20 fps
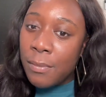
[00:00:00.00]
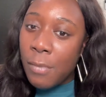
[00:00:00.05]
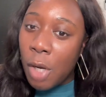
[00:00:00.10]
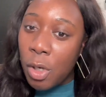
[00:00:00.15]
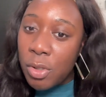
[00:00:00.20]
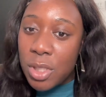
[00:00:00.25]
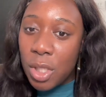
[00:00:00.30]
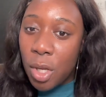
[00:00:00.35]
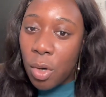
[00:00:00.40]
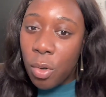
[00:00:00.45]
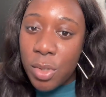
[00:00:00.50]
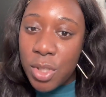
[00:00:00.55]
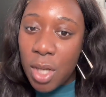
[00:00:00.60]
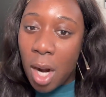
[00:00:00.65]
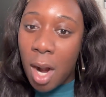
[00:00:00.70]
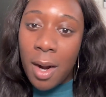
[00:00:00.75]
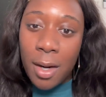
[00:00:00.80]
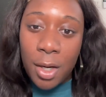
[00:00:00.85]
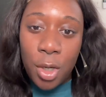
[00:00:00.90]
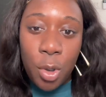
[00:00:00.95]
most locals
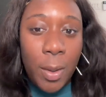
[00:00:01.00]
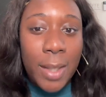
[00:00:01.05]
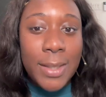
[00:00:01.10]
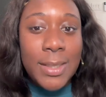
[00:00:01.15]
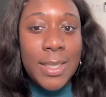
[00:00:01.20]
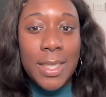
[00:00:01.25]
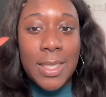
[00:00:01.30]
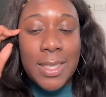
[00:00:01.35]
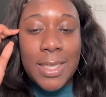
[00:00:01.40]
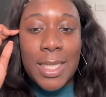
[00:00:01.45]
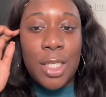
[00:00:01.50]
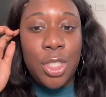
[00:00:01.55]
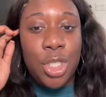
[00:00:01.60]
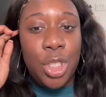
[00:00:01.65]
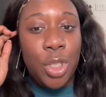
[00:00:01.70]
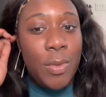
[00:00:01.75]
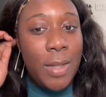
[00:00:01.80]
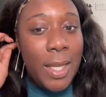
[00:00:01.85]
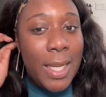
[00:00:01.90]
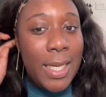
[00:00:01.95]
aren't going to send
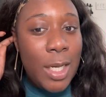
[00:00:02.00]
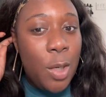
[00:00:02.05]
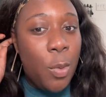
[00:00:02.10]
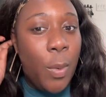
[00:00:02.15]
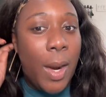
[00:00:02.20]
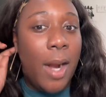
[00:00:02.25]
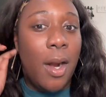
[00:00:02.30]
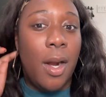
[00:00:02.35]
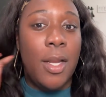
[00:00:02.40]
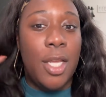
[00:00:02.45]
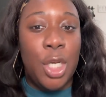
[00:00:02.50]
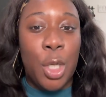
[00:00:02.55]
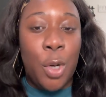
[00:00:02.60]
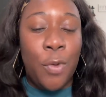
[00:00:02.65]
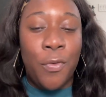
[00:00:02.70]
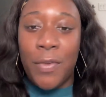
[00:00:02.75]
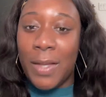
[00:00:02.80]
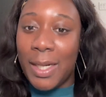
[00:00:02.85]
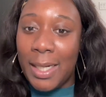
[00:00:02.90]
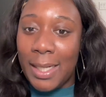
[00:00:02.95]
you anywhere, you
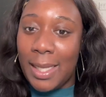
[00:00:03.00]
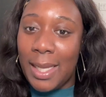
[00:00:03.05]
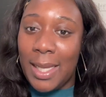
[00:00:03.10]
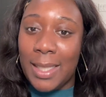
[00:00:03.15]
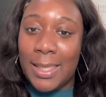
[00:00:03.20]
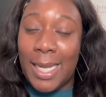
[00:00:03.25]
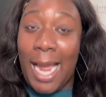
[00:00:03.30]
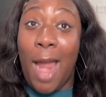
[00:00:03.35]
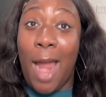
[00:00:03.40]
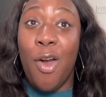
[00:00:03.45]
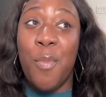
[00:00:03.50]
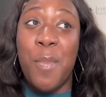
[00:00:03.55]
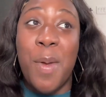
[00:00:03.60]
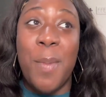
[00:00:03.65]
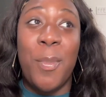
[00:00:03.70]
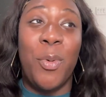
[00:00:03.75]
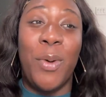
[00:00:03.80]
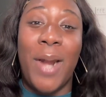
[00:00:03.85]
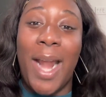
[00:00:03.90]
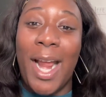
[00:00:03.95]
know, finicky. Like I
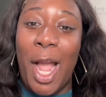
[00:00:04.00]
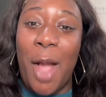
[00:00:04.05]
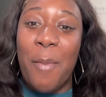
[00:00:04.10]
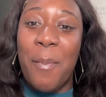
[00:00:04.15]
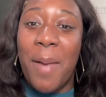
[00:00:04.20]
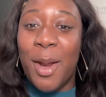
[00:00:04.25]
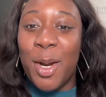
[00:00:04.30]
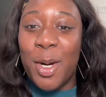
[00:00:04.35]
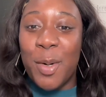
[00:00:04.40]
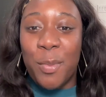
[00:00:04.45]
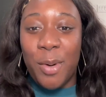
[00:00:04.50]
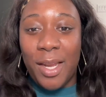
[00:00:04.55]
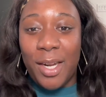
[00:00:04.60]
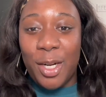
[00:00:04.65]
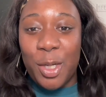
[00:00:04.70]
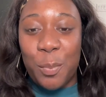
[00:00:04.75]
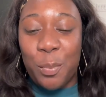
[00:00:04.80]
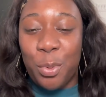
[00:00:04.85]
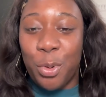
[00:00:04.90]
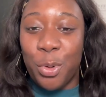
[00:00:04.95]
remember when I got my hair
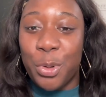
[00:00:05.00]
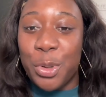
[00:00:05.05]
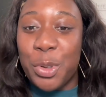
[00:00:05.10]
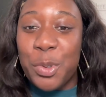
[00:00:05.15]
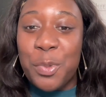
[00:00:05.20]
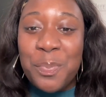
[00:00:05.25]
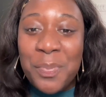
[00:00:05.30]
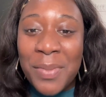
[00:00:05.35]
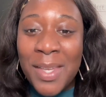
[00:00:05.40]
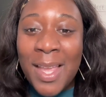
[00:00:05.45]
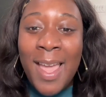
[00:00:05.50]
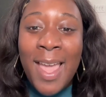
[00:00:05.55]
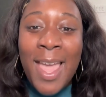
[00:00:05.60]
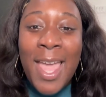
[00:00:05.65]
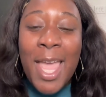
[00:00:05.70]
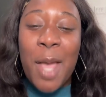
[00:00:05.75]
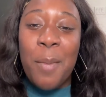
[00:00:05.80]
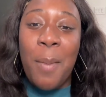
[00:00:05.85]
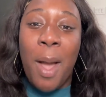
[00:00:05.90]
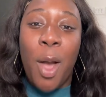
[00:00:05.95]
braided in Peru
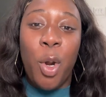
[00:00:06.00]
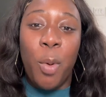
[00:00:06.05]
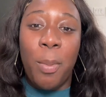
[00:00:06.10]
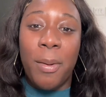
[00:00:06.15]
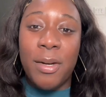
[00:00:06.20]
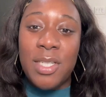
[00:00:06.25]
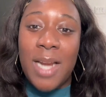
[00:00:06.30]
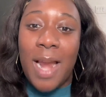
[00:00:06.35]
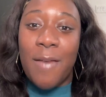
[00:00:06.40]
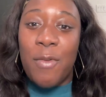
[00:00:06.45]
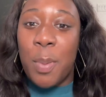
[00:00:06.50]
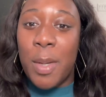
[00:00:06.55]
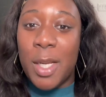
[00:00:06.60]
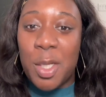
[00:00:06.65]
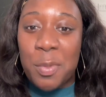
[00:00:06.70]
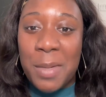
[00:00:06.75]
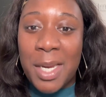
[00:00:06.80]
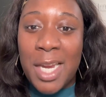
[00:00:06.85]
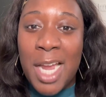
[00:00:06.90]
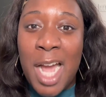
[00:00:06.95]
and my Uber driver
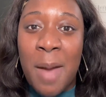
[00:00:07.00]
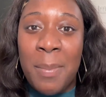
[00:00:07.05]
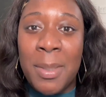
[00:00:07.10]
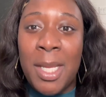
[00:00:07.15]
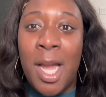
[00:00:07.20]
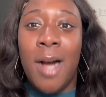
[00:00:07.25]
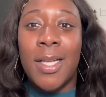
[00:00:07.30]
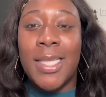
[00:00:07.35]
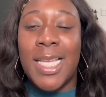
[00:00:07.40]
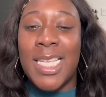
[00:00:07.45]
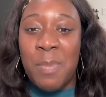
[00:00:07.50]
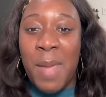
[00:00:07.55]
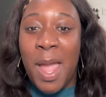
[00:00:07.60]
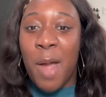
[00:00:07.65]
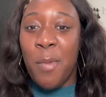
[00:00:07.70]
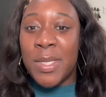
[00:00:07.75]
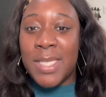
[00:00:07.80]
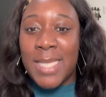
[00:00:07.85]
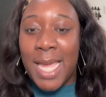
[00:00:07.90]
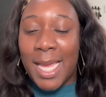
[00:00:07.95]
picked me up. Y'all, this
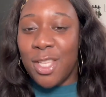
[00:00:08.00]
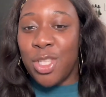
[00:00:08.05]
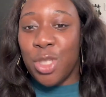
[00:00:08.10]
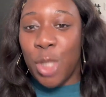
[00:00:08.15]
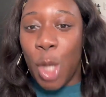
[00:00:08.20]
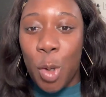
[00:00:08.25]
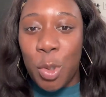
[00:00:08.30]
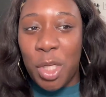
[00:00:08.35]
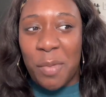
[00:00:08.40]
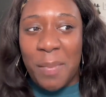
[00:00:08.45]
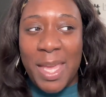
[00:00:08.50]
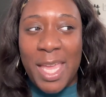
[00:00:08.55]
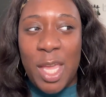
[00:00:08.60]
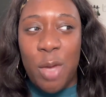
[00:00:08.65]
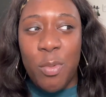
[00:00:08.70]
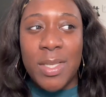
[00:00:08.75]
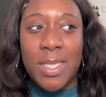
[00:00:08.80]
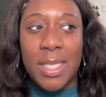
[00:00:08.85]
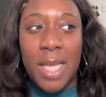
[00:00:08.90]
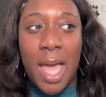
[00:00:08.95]
man was like scolding me.
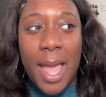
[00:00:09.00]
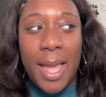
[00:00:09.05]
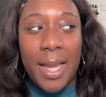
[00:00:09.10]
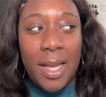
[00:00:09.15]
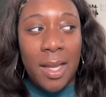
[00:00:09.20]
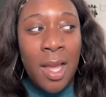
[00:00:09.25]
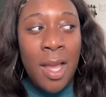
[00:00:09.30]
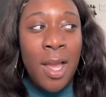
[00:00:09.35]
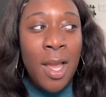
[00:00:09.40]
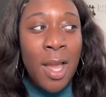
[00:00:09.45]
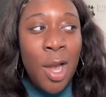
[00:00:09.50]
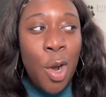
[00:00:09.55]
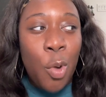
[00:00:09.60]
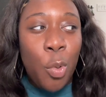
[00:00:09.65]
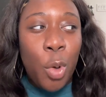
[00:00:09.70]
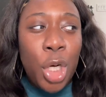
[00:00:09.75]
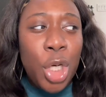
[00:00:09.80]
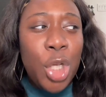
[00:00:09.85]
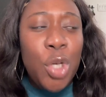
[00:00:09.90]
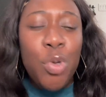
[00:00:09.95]
He was like,
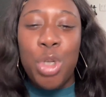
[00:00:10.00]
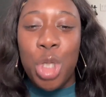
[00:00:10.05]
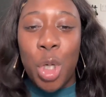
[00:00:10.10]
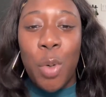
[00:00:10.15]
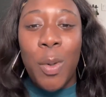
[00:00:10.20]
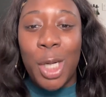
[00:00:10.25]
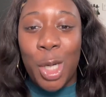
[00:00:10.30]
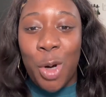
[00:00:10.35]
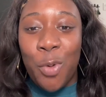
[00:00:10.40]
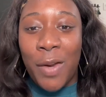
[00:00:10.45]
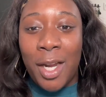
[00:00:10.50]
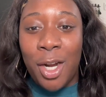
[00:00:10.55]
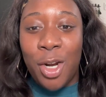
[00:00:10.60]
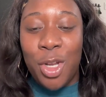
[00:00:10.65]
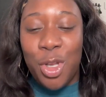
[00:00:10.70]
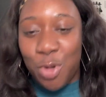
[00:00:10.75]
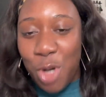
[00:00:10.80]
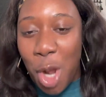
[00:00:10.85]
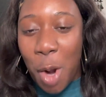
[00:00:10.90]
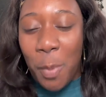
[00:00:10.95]
what are you doing over here?
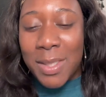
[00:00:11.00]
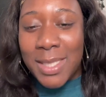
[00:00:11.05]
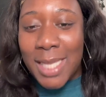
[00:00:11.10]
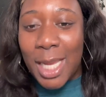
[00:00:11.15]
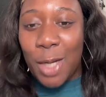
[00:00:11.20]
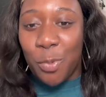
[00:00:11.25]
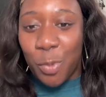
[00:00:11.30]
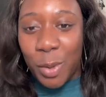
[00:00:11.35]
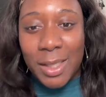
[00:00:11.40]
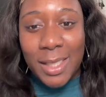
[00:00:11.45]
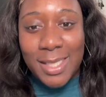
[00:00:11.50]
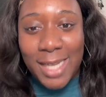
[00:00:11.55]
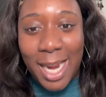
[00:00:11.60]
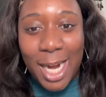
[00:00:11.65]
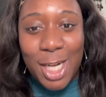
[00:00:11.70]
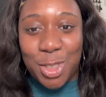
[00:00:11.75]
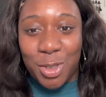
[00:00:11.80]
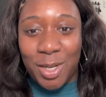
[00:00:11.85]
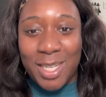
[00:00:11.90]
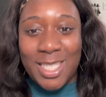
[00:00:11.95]
You know, it's like really
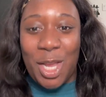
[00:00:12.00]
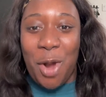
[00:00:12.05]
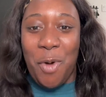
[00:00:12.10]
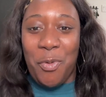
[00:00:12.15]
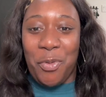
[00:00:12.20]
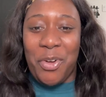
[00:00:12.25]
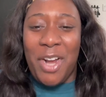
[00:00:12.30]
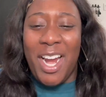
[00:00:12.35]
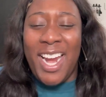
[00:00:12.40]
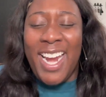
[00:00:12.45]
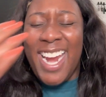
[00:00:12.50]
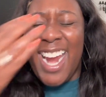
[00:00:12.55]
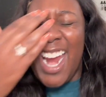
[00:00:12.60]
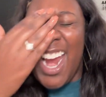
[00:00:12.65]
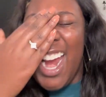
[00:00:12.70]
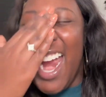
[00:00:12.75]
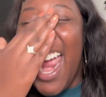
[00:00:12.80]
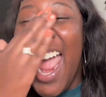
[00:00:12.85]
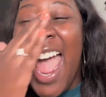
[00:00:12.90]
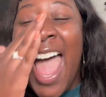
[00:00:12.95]
dangerous over
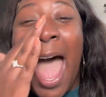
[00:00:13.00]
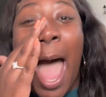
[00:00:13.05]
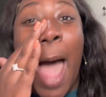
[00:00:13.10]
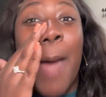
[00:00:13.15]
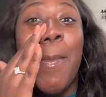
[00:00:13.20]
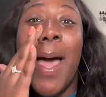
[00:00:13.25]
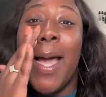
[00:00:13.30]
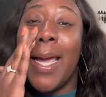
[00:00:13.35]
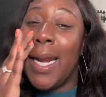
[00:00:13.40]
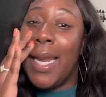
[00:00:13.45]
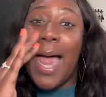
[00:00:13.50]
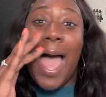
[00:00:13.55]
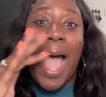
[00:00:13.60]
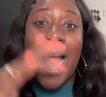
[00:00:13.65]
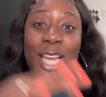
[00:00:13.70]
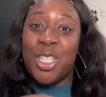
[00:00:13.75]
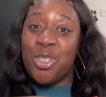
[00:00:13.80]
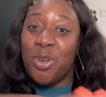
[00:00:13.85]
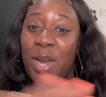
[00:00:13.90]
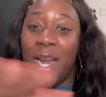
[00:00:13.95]
here. I'm not gonna
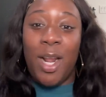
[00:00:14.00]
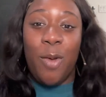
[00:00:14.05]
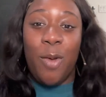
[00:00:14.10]
lie.